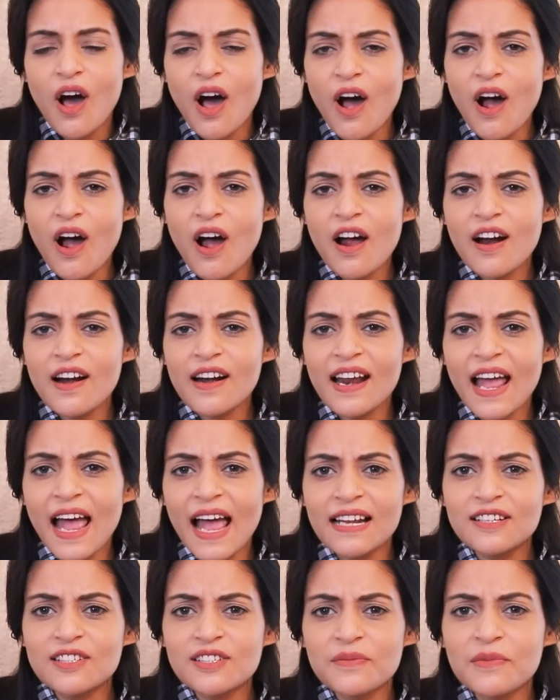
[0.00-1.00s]
or
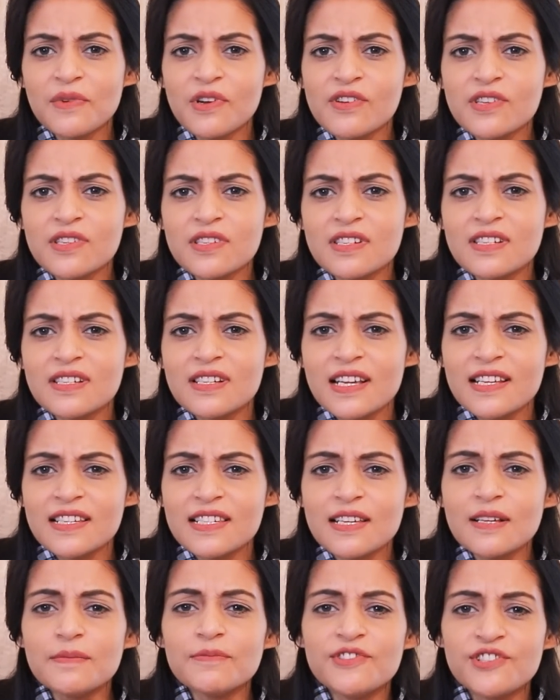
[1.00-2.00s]
at the most
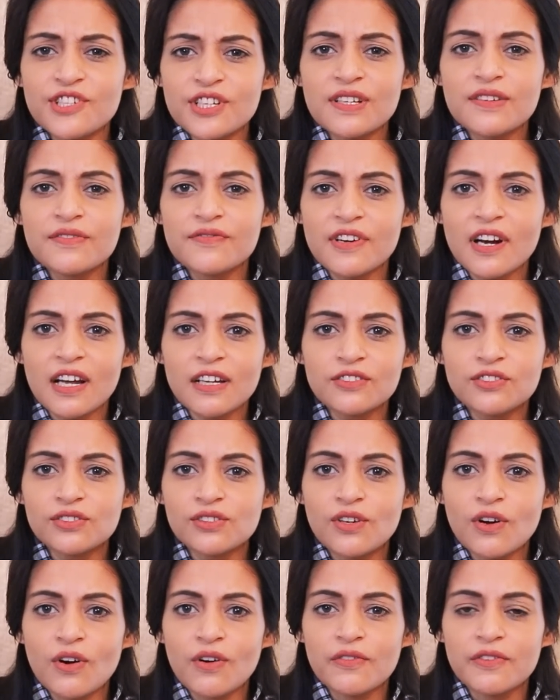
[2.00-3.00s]
some chivra to
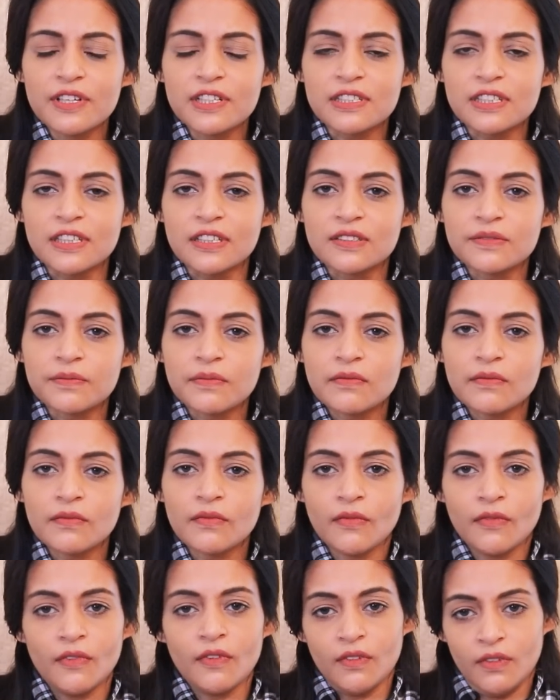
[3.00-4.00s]
go with
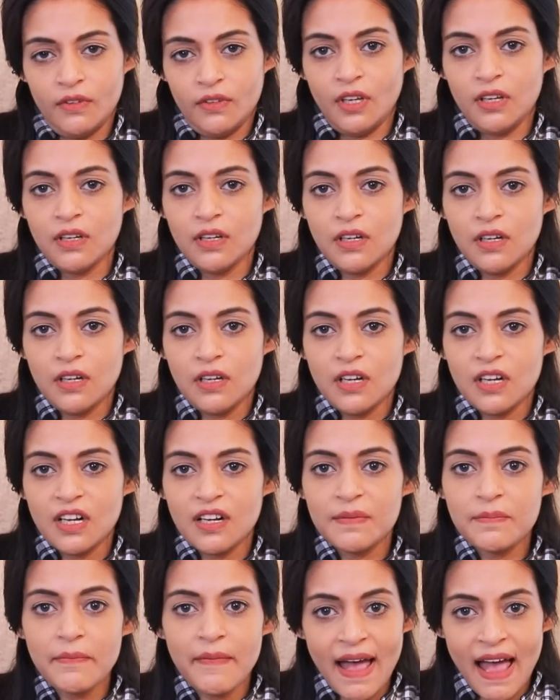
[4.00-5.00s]
it.